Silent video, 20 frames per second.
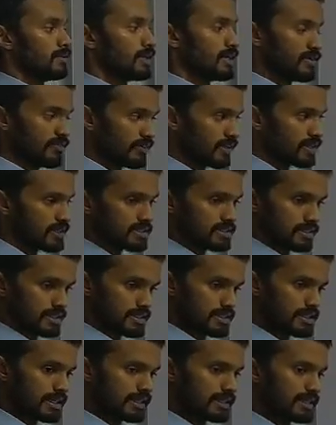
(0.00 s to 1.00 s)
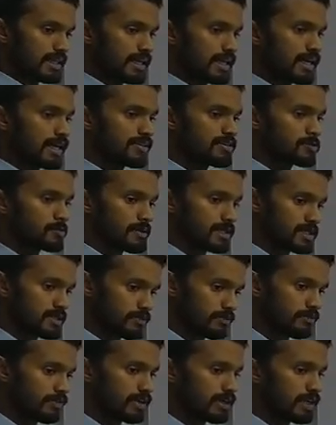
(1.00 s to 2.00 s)
The difference is, like, they have
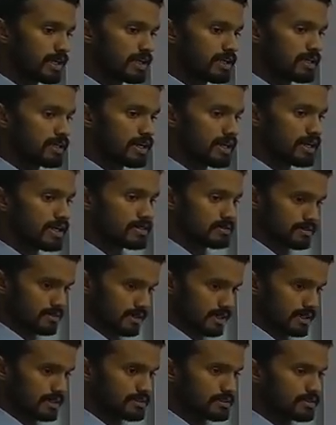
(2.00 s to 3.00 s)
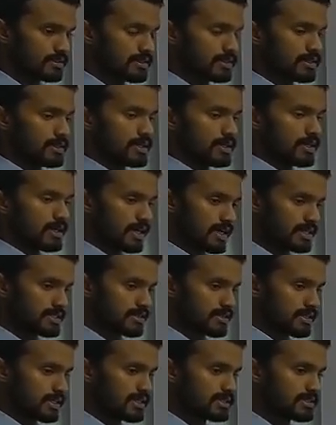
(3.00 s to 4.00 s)
specifically asked us,
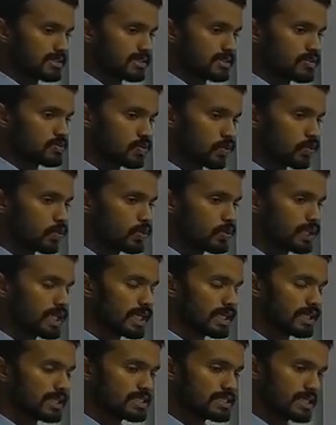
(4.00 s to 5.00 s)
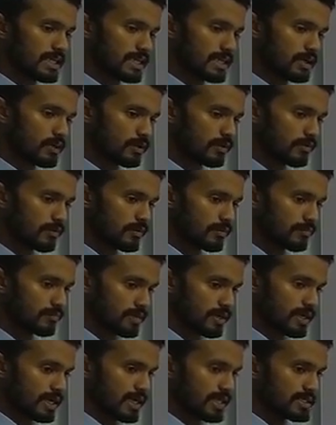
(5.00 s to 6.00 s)
show that the center of
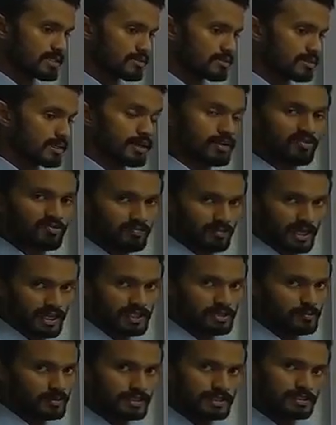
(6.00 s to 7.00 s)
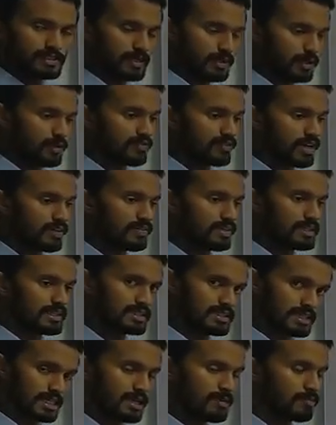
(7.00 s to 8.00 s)
mass means the center of gravity,
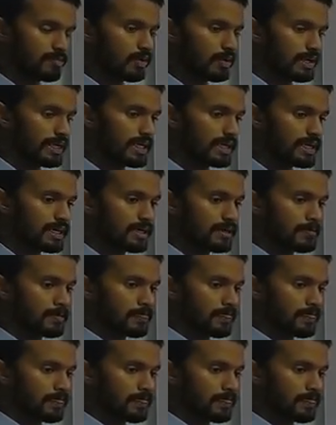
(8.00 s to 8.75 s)
the same point.